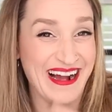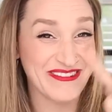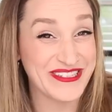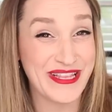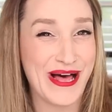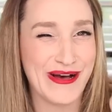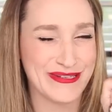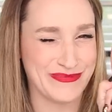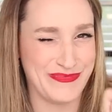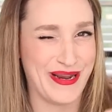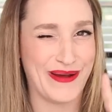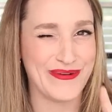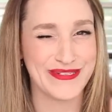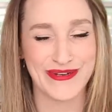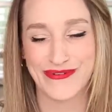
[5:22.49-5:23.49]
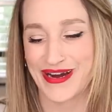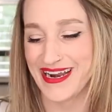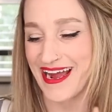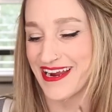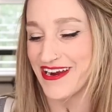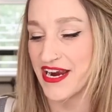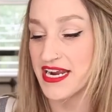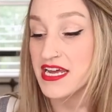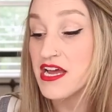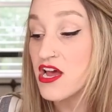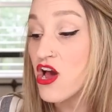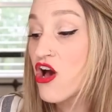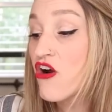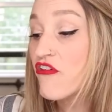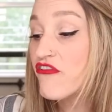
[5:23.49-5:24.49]
I was close, but I wasn't quite accurate.
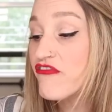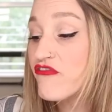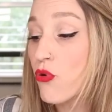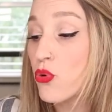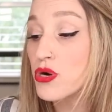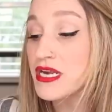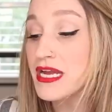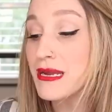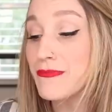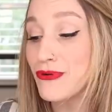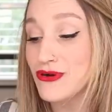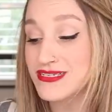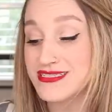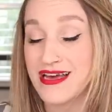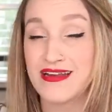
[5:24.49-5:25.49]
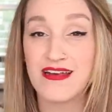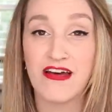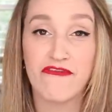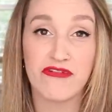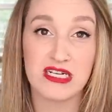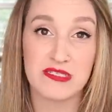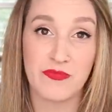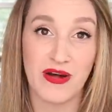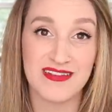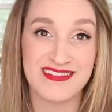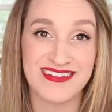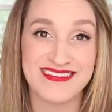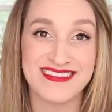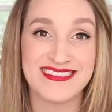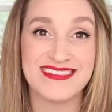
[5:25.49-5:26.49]
40% of
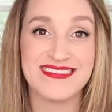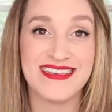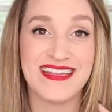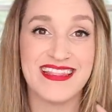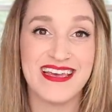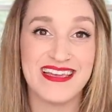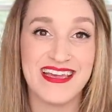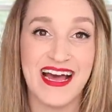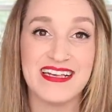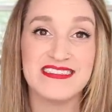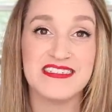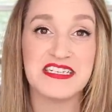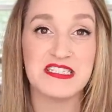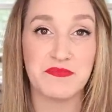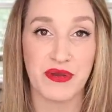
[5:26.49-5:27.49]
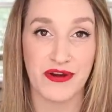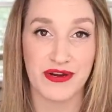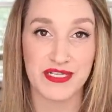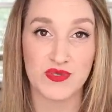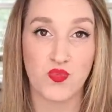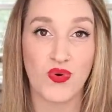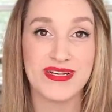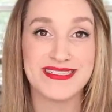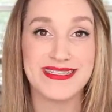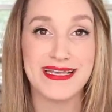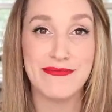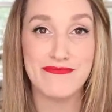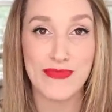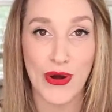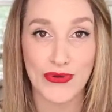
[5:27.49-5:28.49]
respondents said the guest experience was
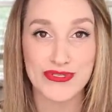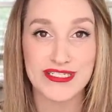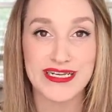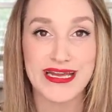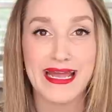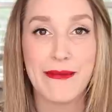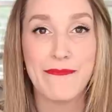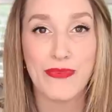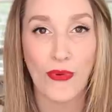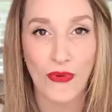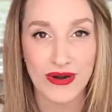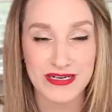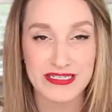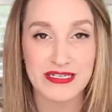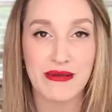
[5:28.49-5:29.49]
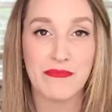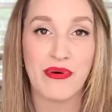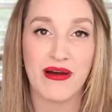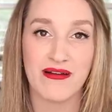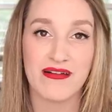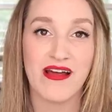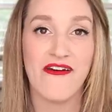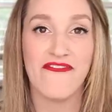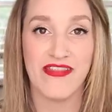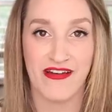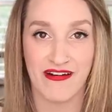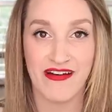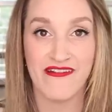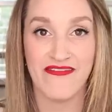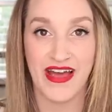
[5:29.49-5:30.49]
the most important part of
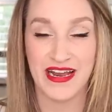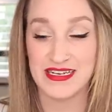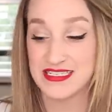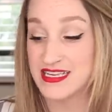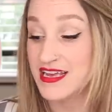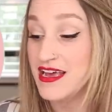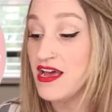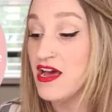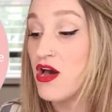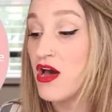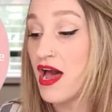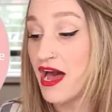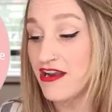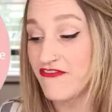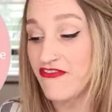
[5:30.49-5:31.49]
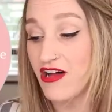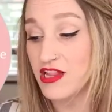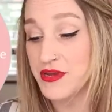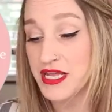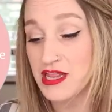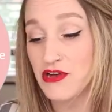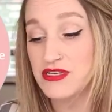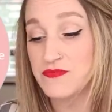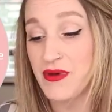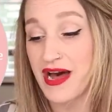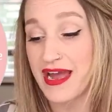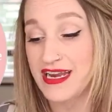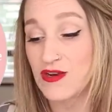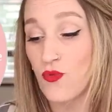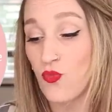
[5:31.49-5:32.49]
their event. And following close
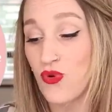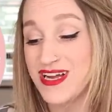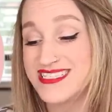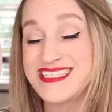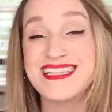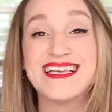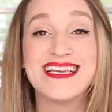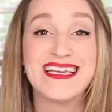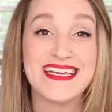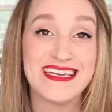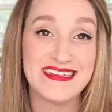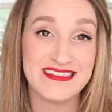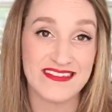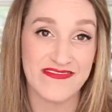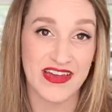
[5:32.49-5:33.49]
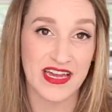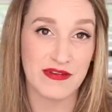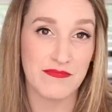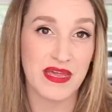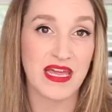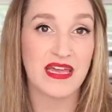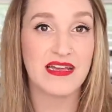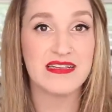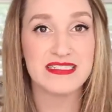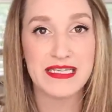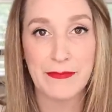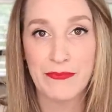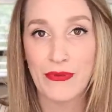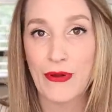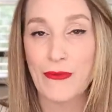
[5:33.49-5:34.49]
behind was the ease of it, making it
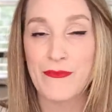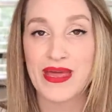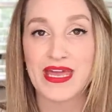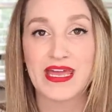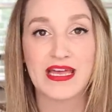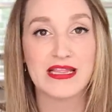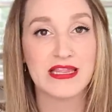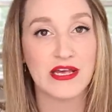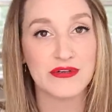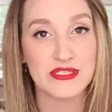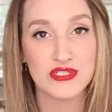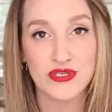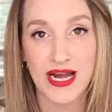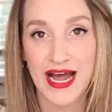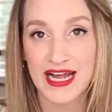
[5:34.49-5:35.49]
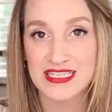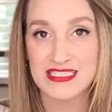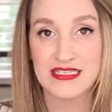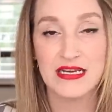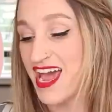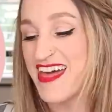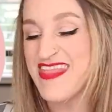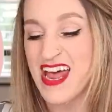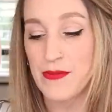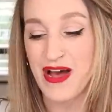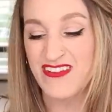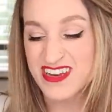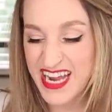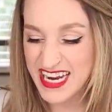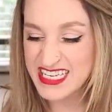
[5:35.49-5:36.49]
simple, making it low stress. And then
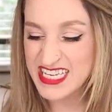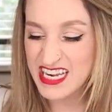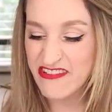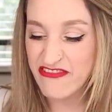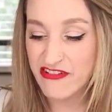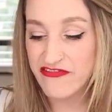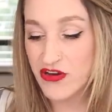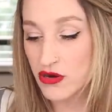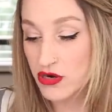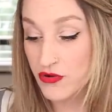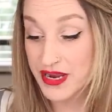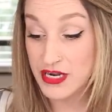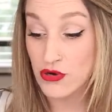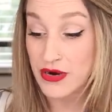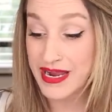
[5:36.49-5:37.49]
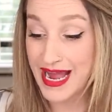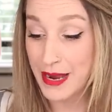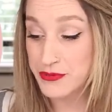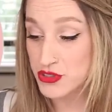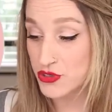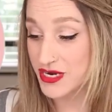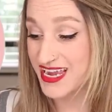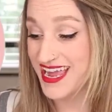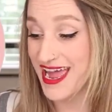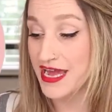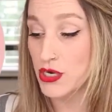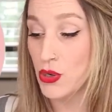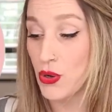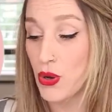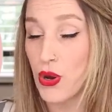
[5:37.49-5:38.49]
about 19 for photo and or capturing,
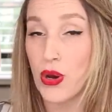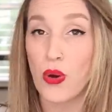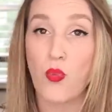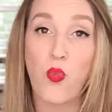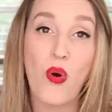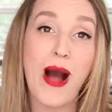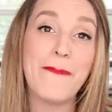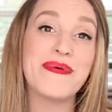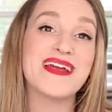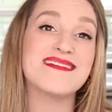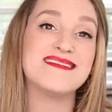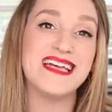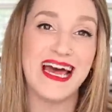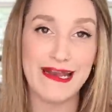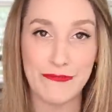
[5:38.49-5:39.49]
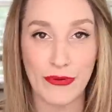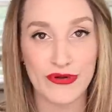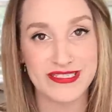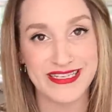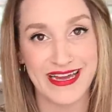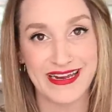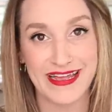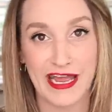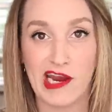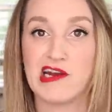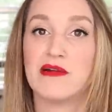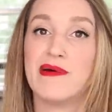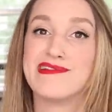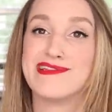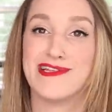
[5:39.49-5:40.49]
and a whopping 10%
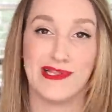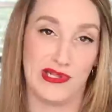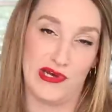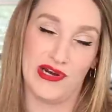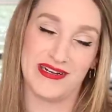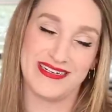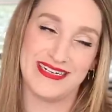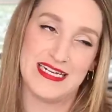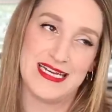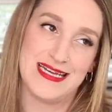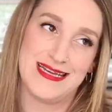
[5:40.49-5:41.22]
cared about the look.